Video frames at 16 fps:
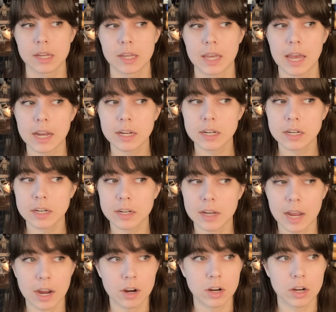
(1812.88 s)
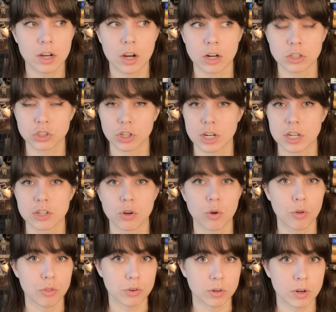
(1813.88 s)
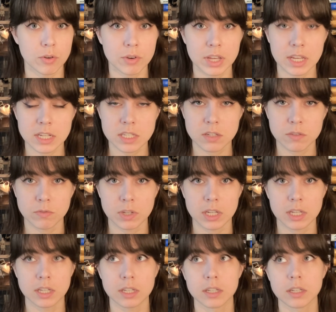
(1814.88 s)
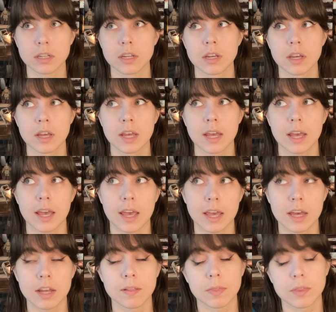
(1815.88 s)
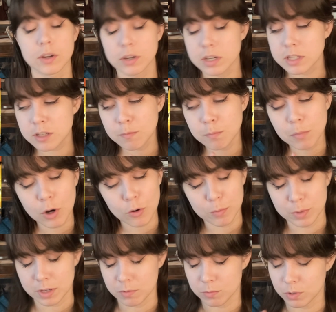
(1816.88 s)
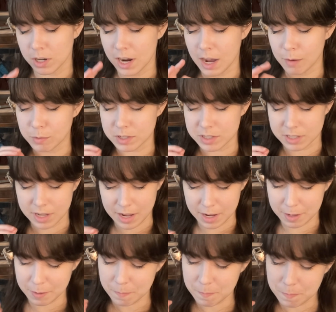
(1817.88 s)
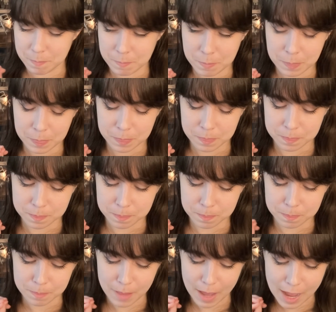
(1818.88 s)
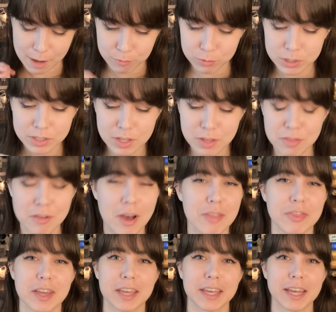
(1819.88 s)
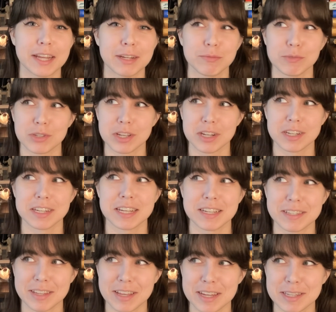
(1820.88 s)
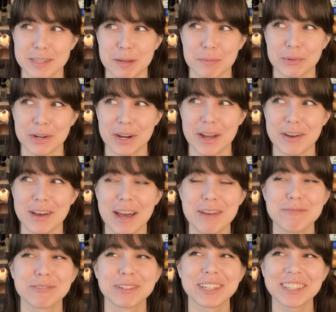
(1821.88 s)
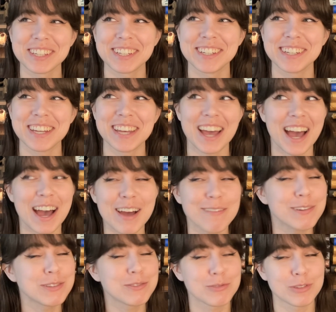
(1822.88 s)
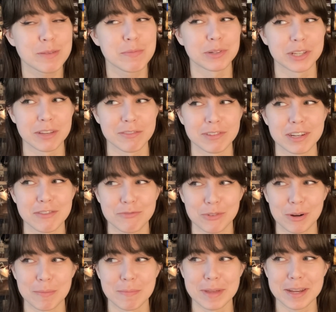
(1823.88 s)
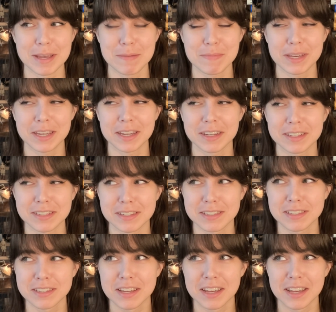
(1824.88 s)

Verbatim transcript: Kanan and Hera are trying to hold their own against Vidian. And there is a moment where I was like, I really thought that Kanan was going to take his lightsaber out. I really, I was really believing it for a minute, because